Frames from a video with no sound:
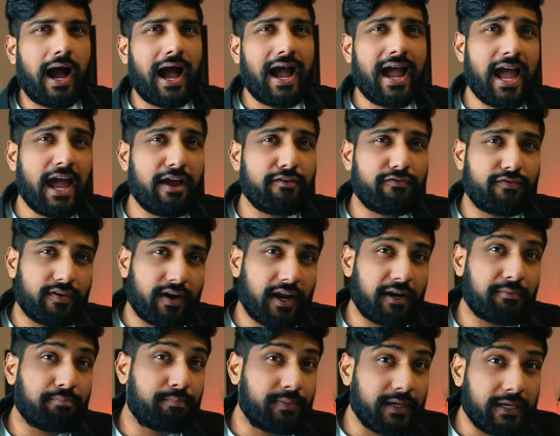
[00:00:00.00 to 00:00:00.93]
I have
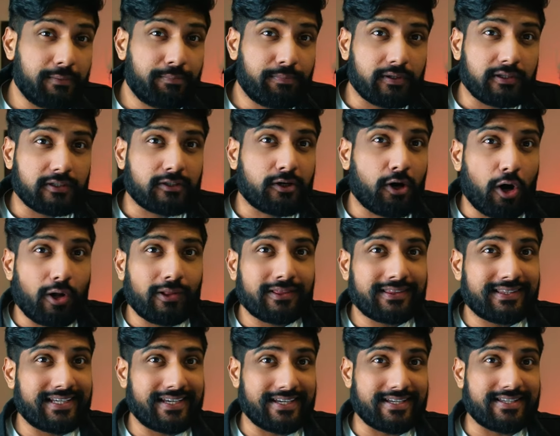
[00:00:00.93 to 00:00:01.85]
read people
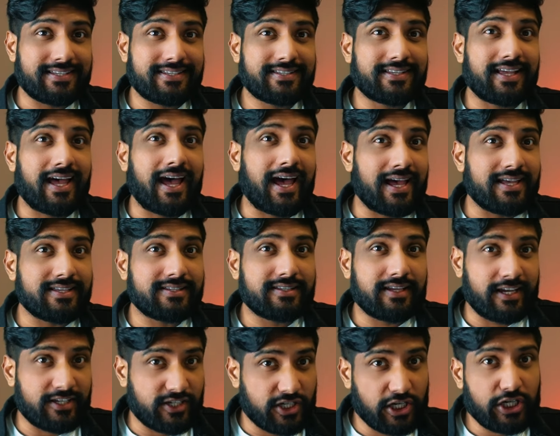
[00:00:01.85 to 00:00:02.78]
call this
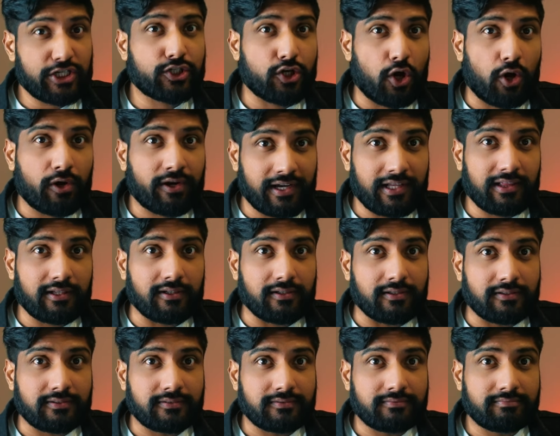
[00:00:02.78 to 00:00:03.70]
as a G-Shock
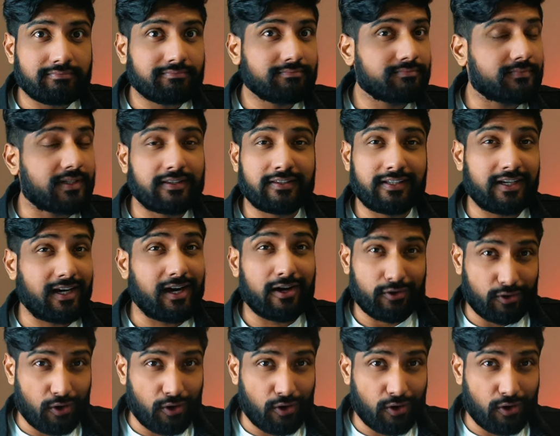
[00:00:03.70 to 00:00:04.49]
killer. They are